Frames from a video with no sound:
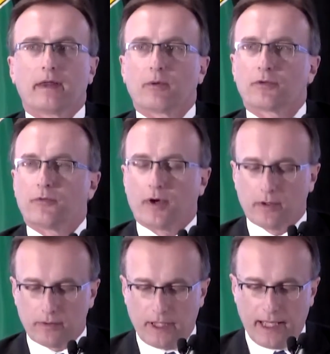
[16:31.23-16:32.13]
That was
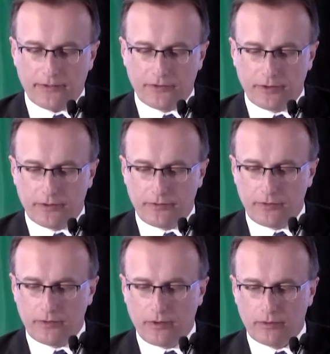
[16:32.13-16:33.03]
followed last year, as
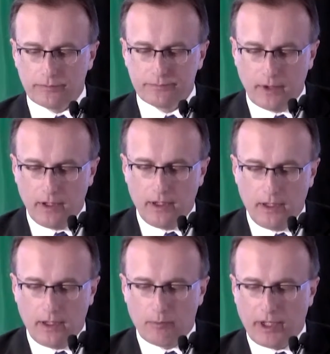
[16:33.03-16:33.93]
you know,
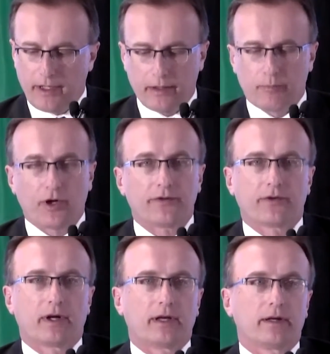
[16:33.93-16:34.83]
by an
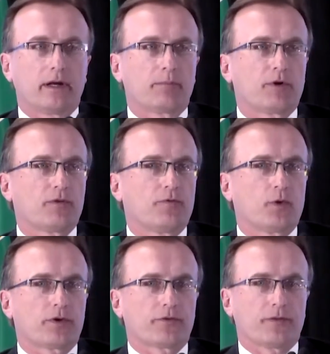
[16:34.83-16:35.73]
unprecedented number of
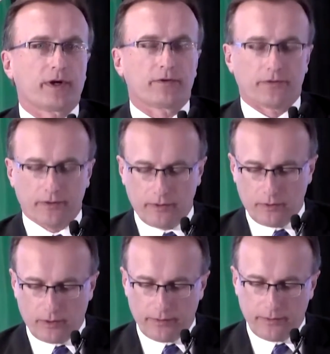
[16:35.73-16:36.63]
forest fires in the
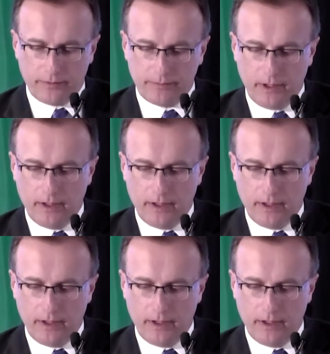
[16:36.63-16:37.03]
north.